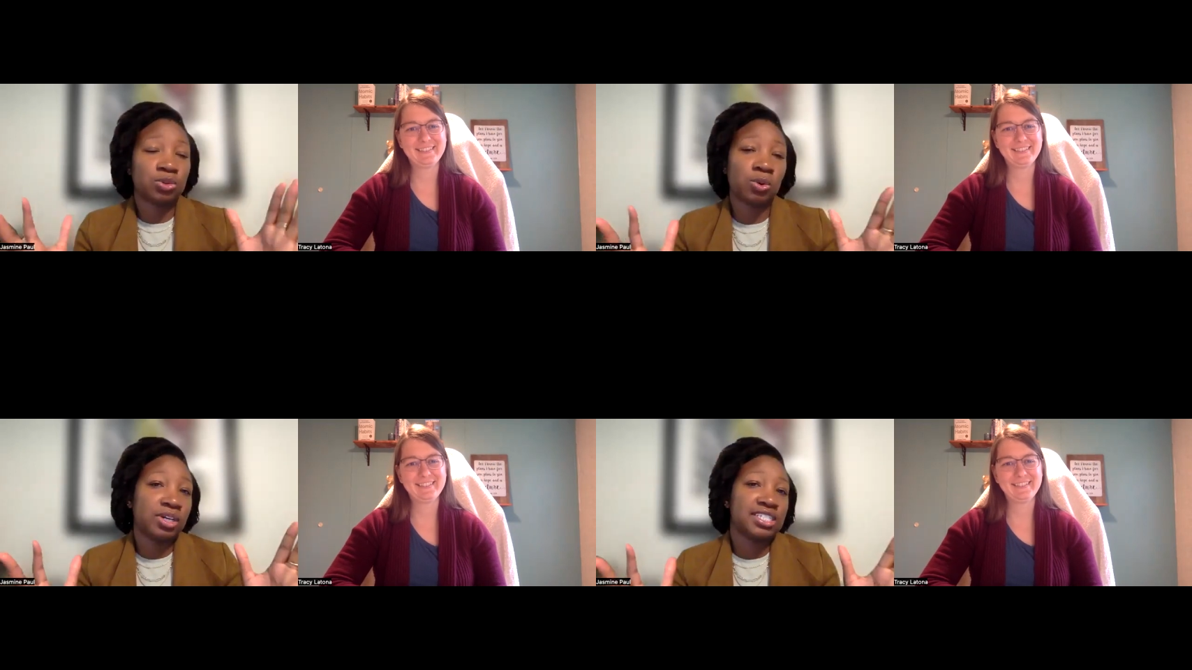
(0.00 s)

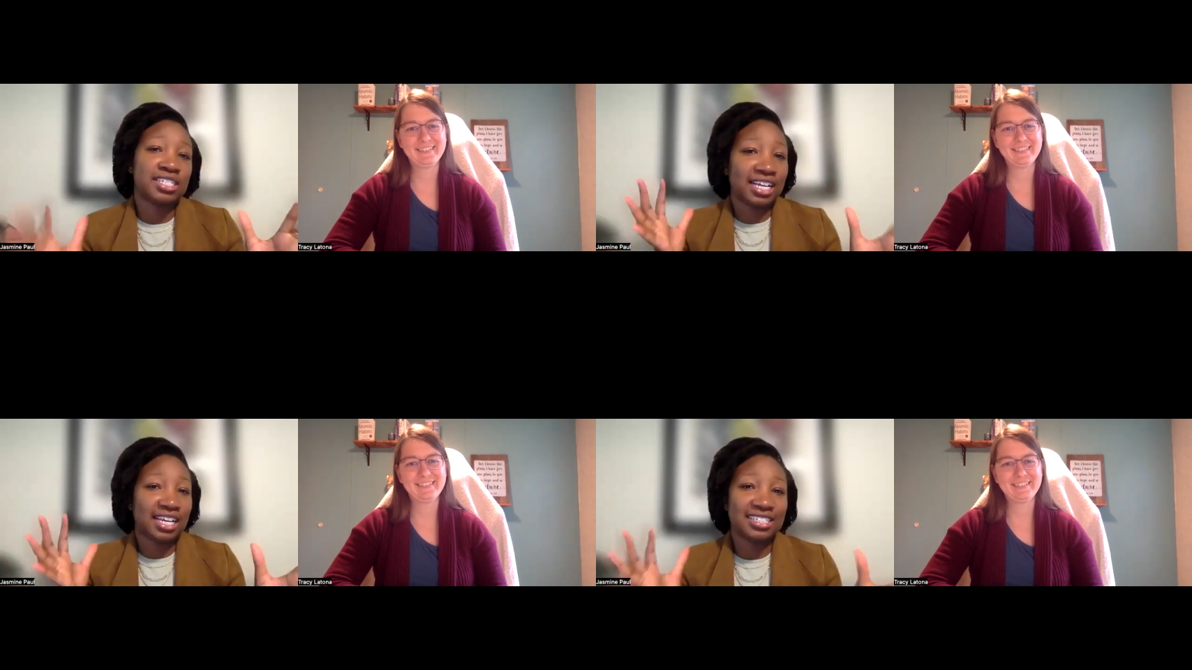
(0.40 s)

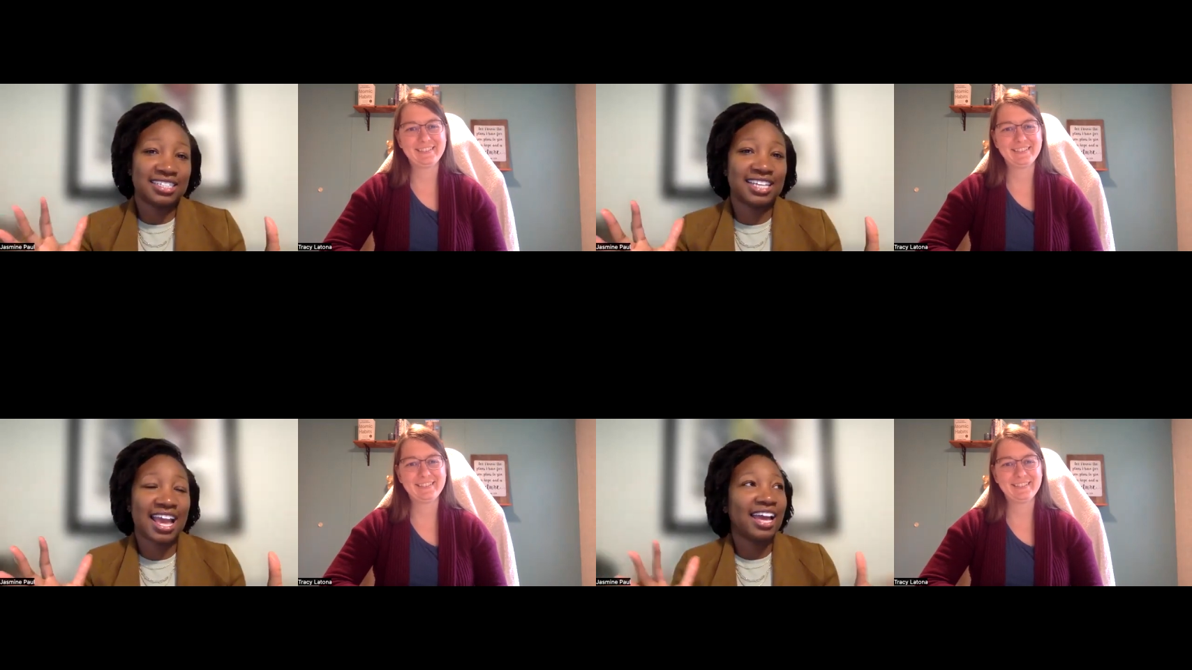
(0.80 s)
Speaker 1: toys that
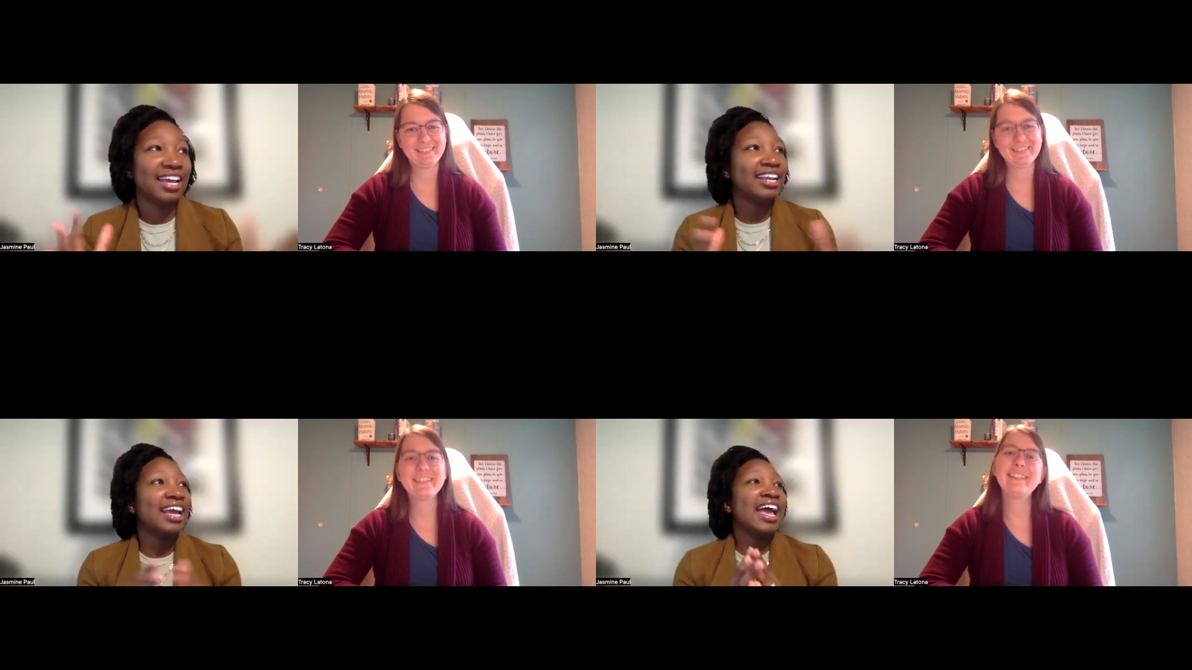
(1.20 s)
kids
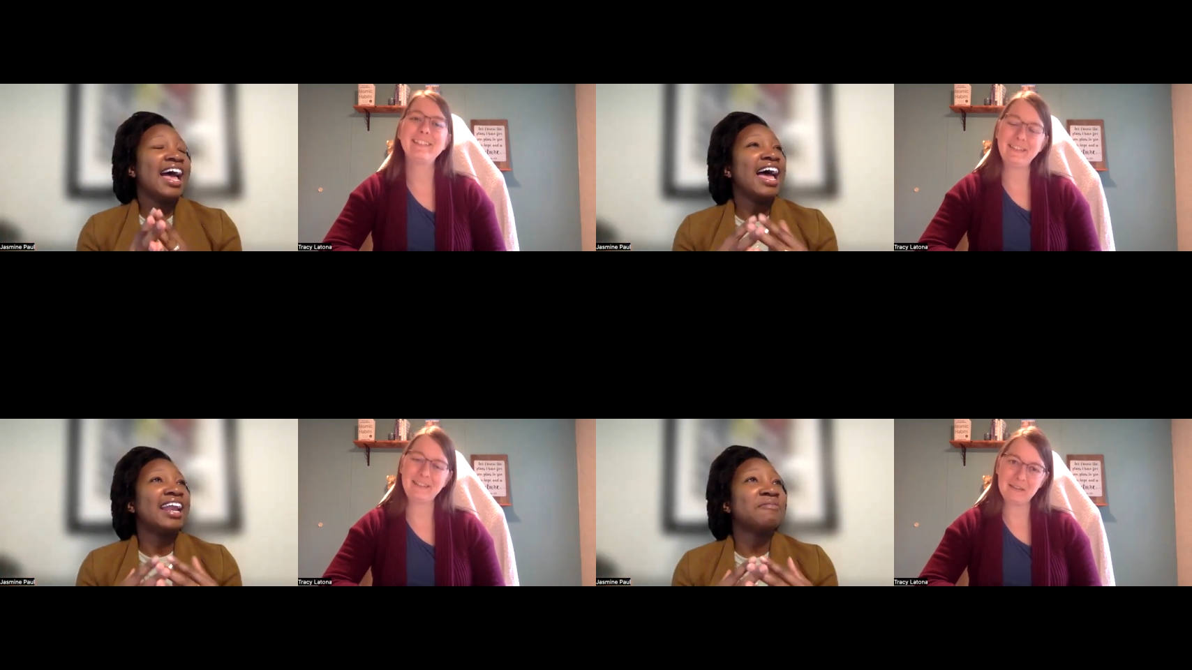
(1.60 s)
get
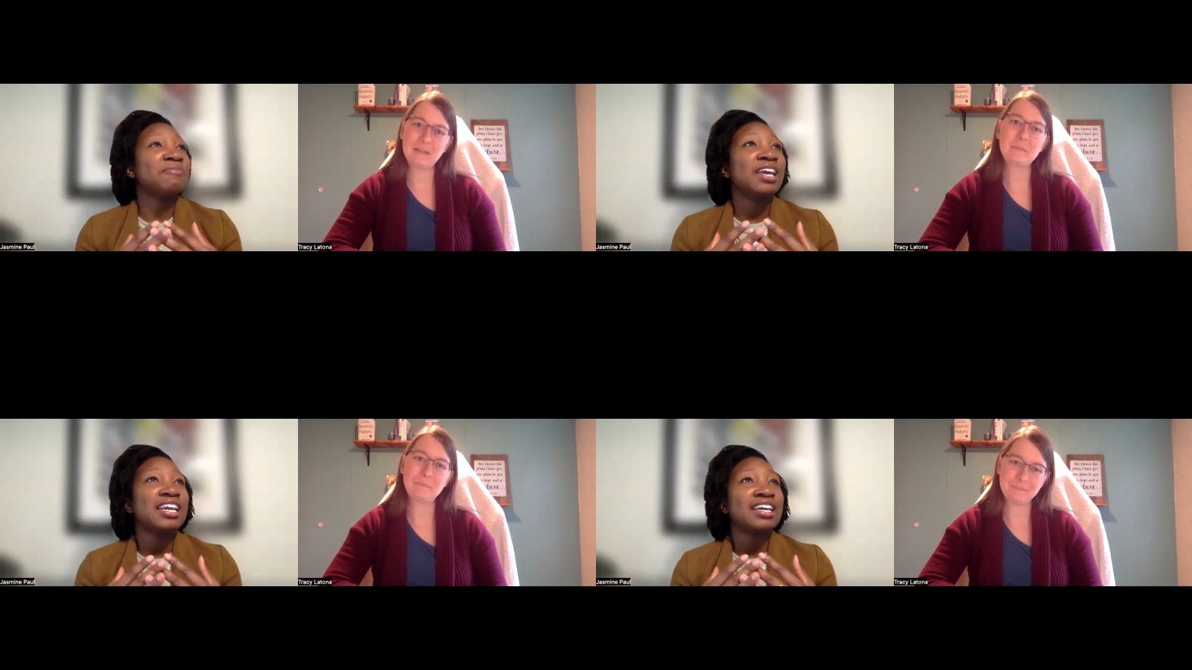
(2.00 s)
and
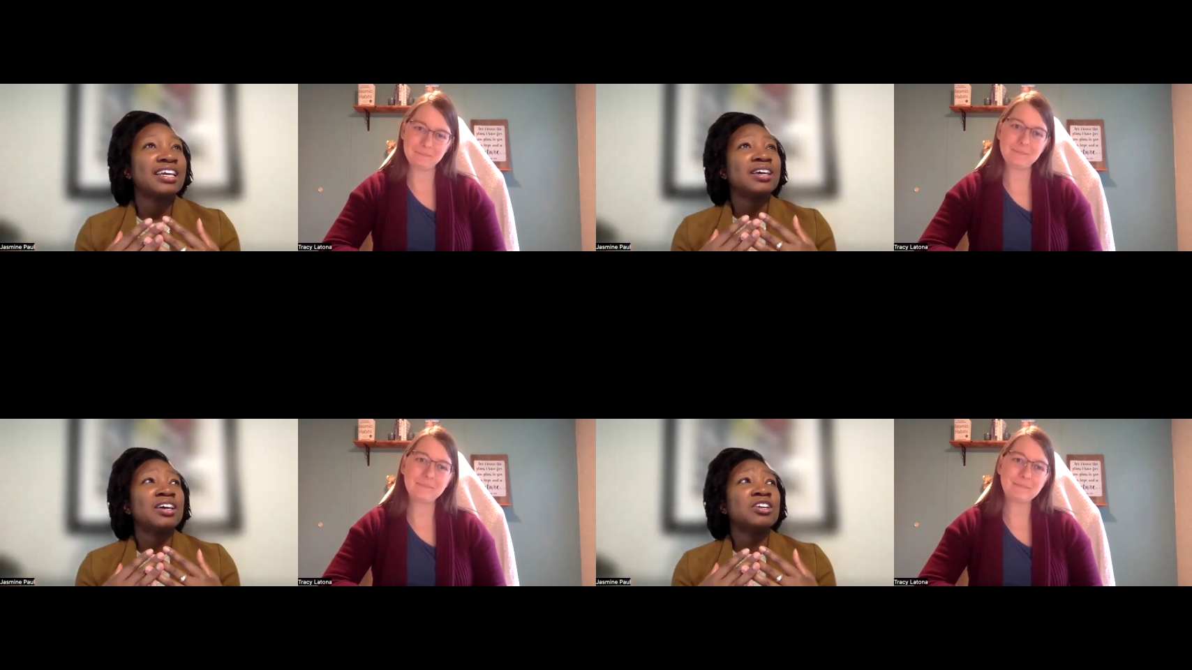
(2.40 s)
i'm like